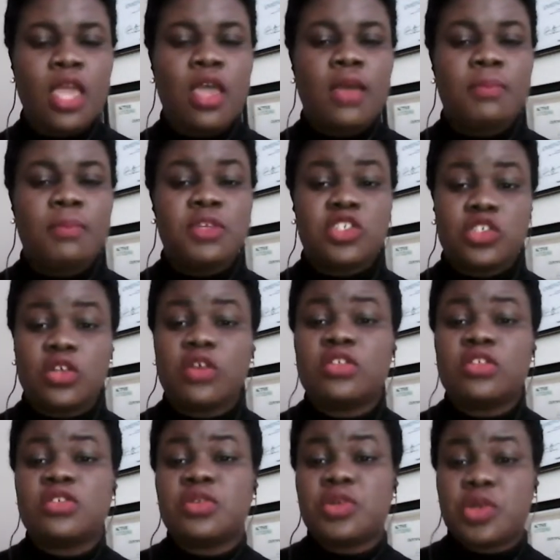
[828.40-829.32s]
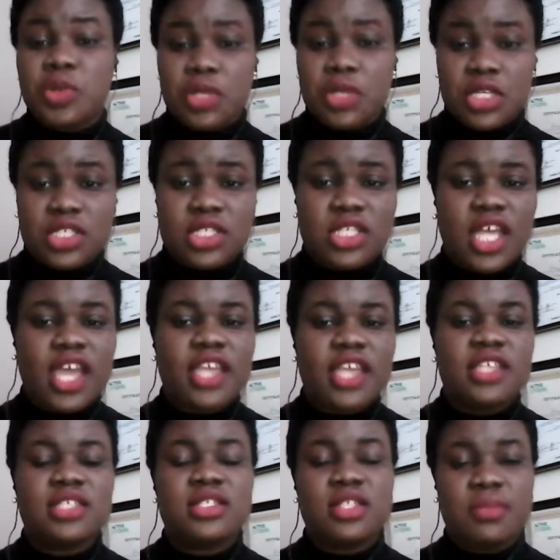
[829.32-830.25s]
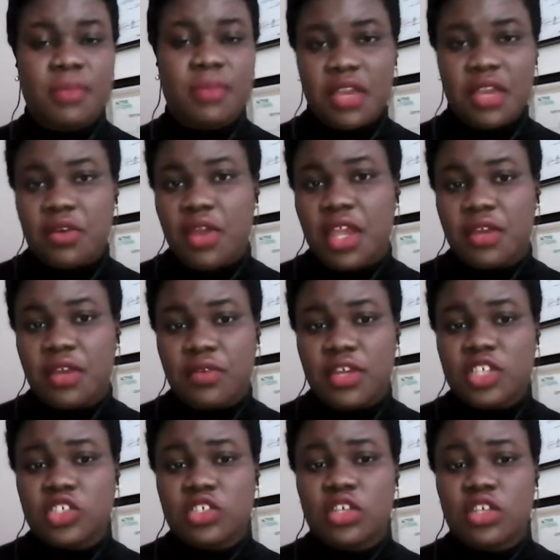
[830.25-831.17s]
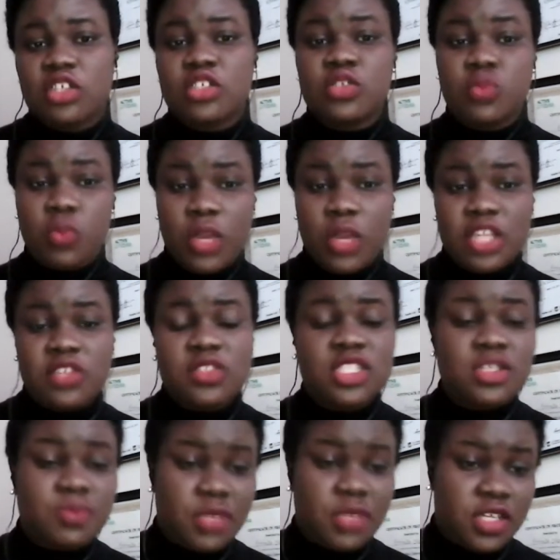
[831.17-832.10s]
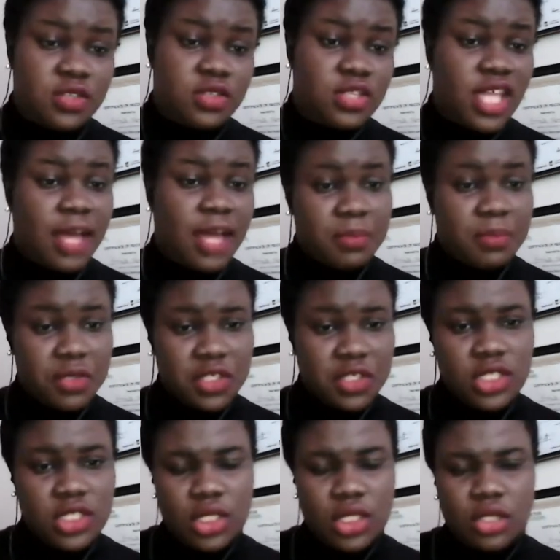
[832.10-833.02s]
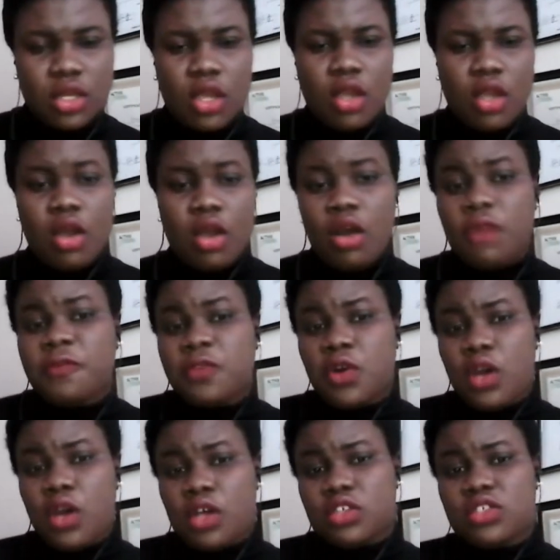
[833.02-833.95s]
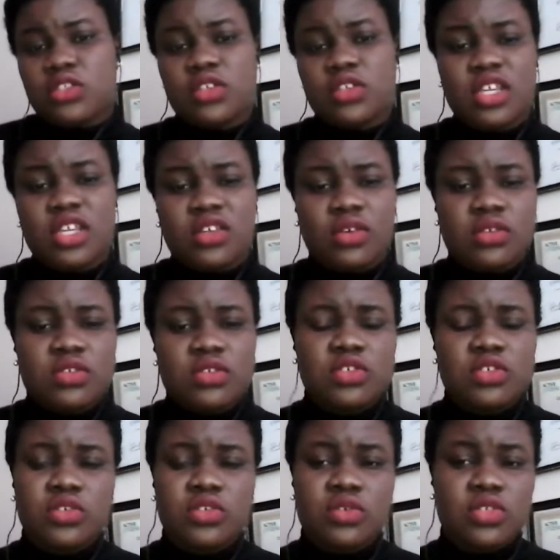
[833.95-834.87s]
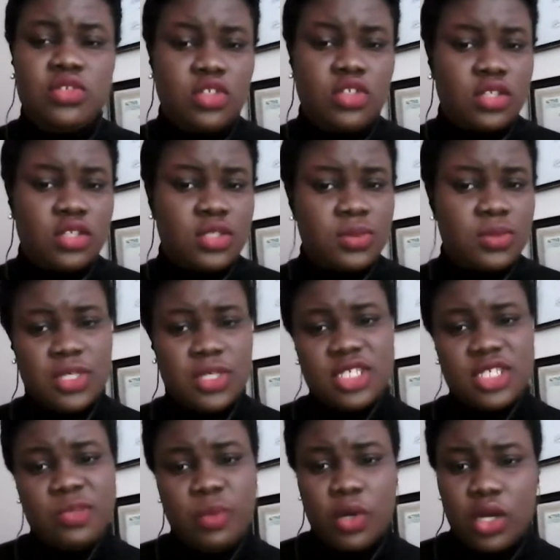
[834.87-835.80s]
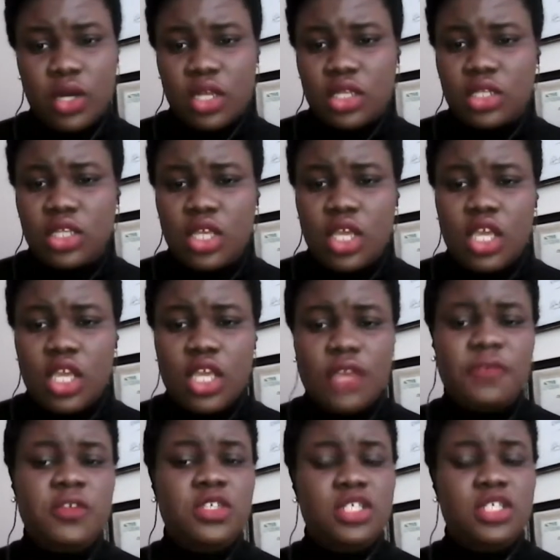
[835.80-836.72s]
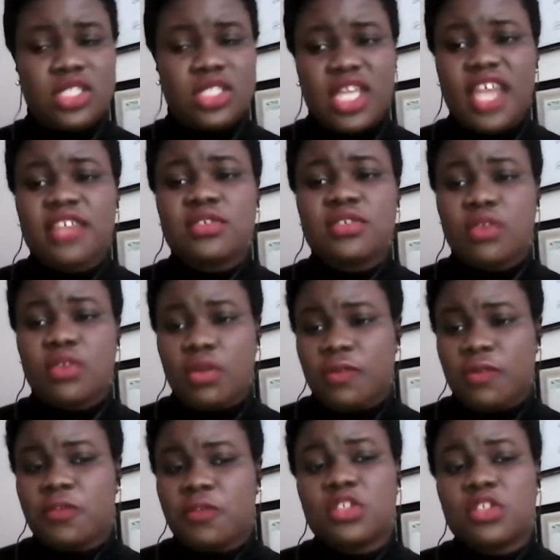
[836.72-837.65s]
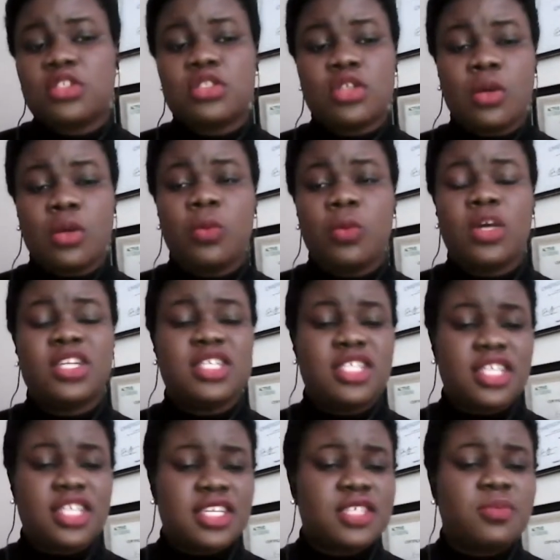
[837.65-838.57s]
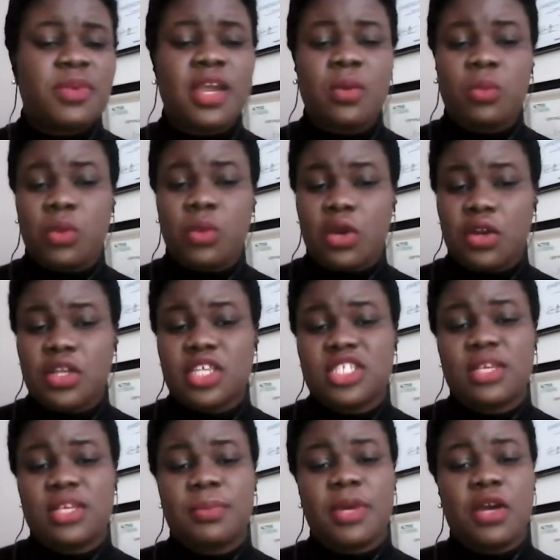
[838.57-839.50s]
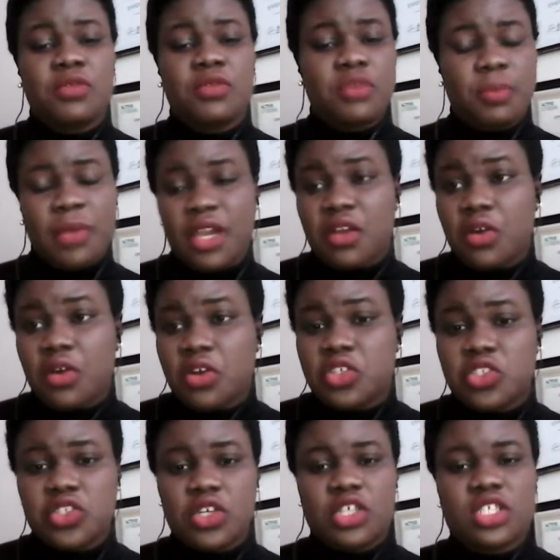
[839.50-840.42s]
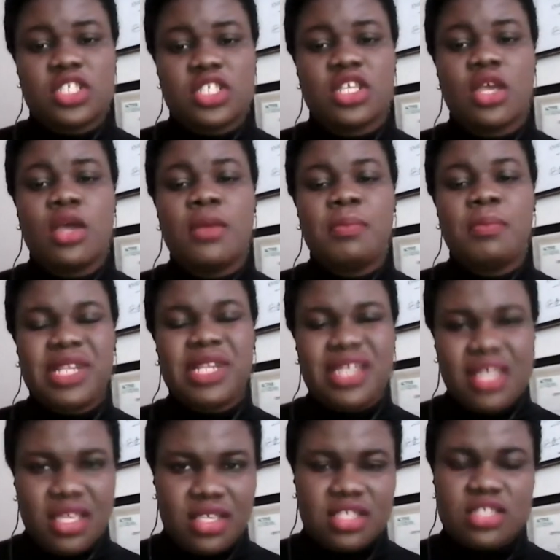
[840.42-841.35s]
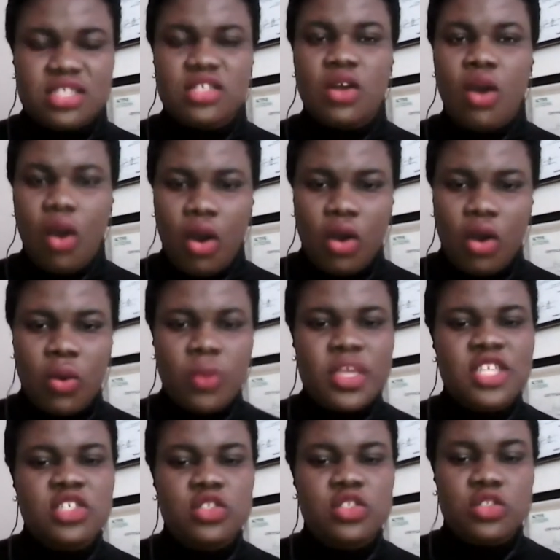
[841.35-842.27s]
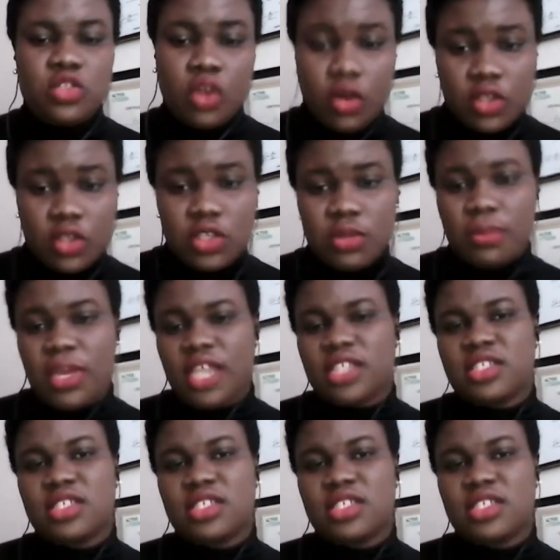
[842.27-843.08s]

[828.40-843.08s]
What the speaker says: Be sure to criticize the microaggressions when you speak to that person. Of course, you can also choose not to respond. If you decide to confront someone despite worries about repercussions, please always document